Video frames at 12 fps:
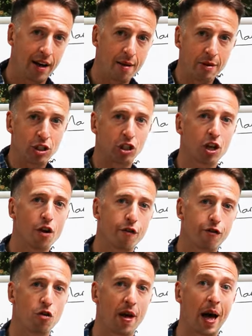Let me just go
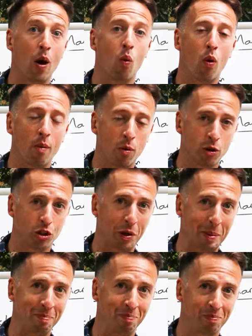through that one more
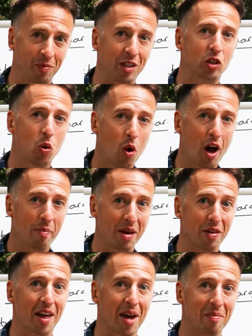time. There's quite a
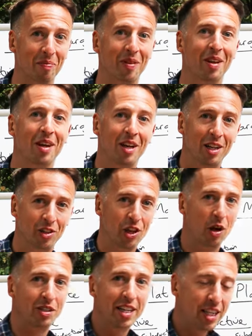bit there.
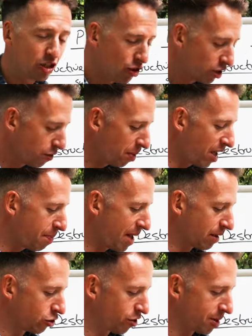So destructive plate
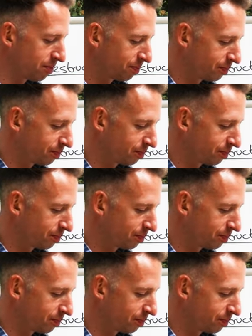boundary.